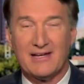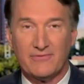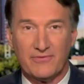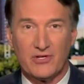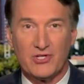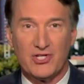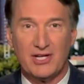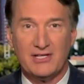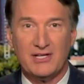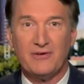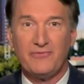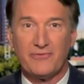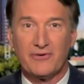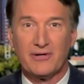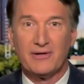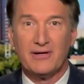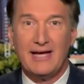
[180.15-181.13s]
Virginia
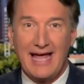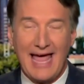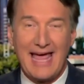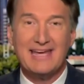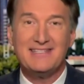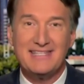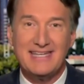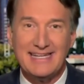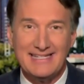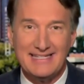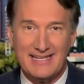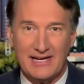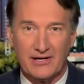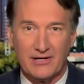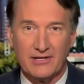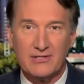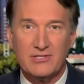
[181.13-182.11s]
for 18
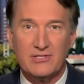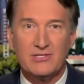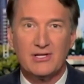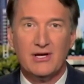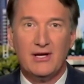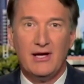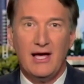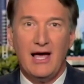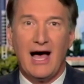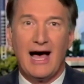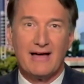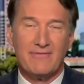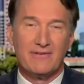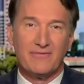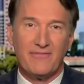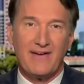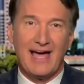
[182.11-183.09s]
years.
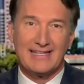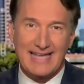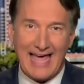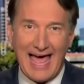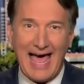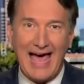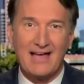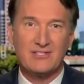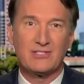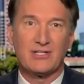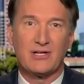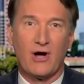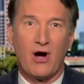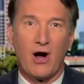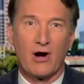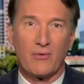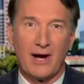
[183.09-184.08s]
I've, in fact, asked
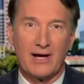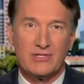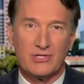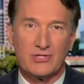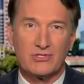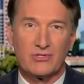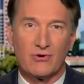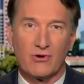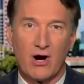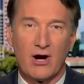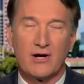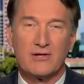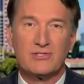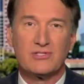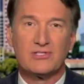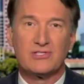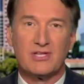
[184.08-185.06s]
our
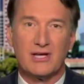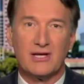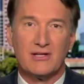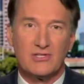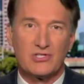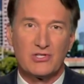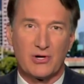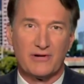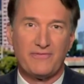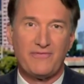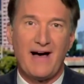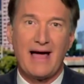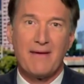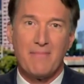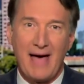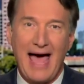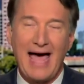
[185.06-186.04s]
registrars to
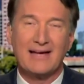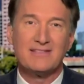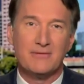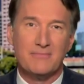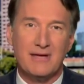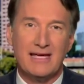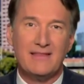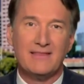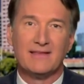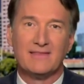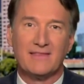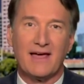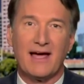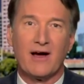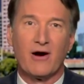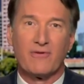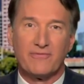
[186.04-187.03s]
certify back to me that
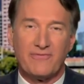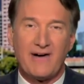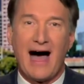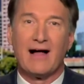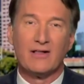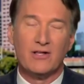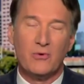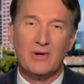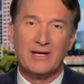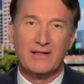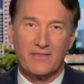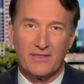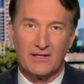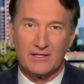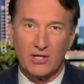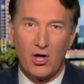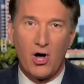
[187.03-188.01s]
they are following
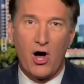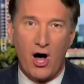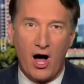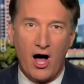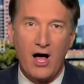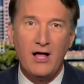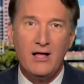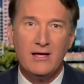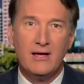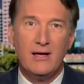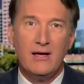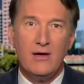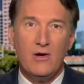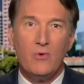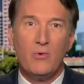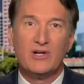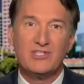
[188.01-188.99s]
the law,
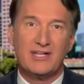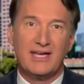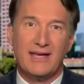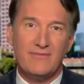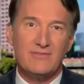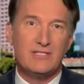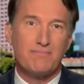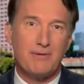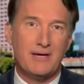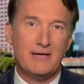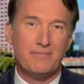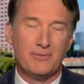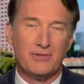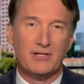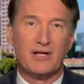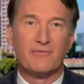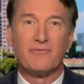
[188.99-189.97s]
which gives
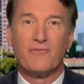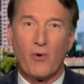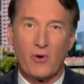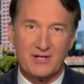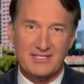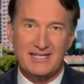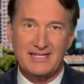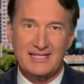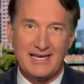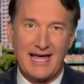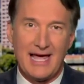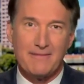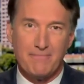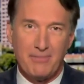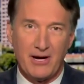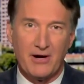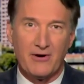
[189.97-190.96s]
people a
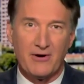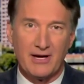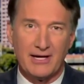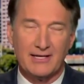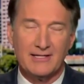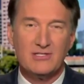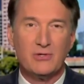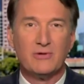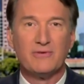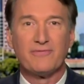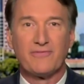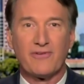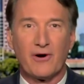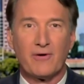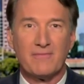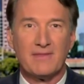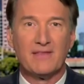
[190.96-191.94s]
14-day period to
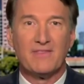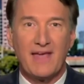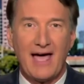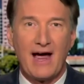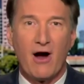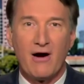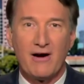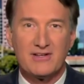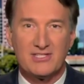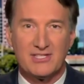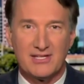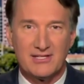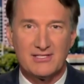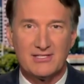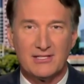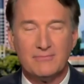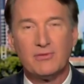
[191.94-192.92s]
affirm that they are a
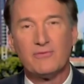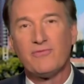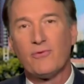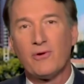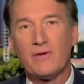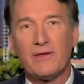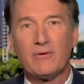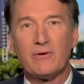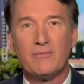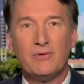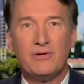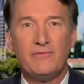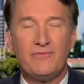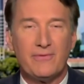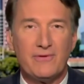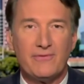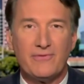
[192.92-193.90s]
citizen before they're
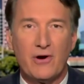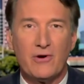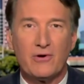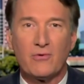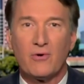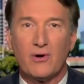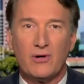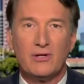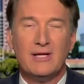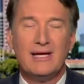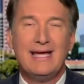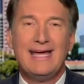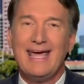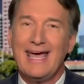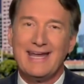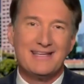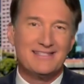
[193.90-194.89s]
removed from the voter roll.
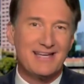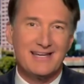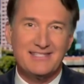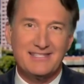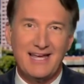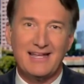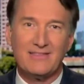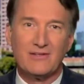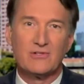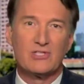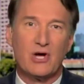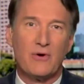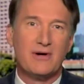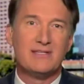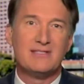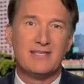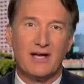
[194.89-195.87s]
And as I said, there's
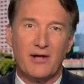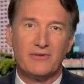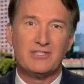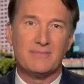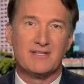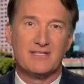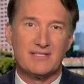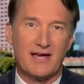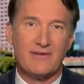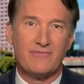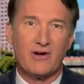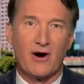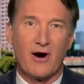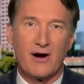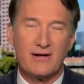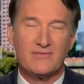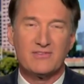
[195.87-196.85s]
always the ultimate
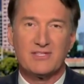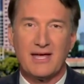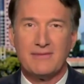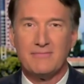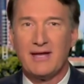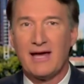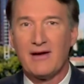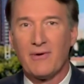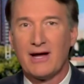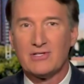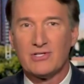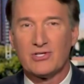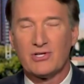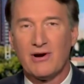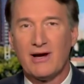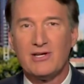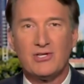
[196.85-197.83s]
safeguard of same-day
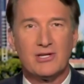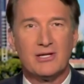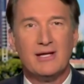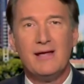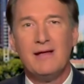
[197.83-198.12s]
registration.